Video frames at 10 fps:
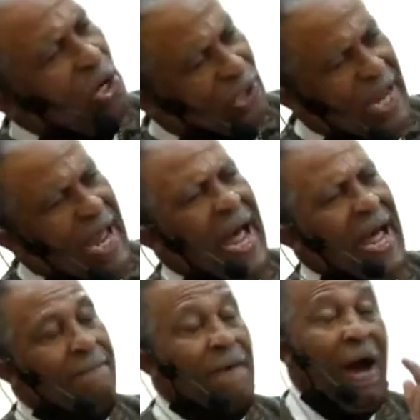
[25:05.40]

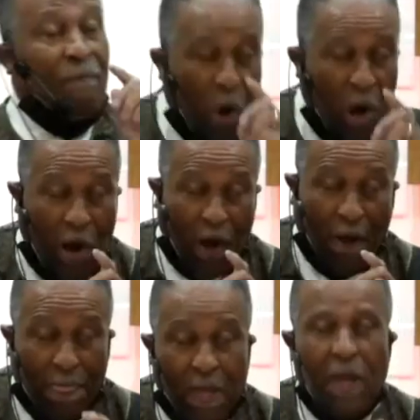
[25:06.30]
time of war.
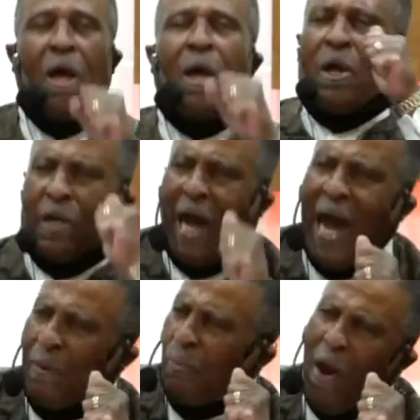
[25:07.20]

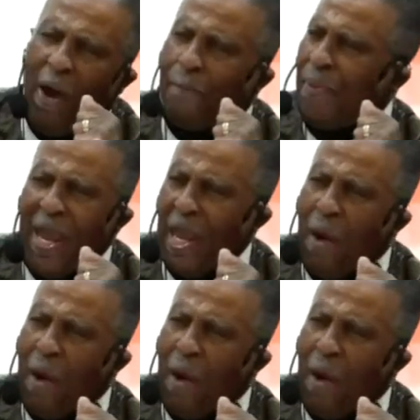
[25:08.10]
God will be your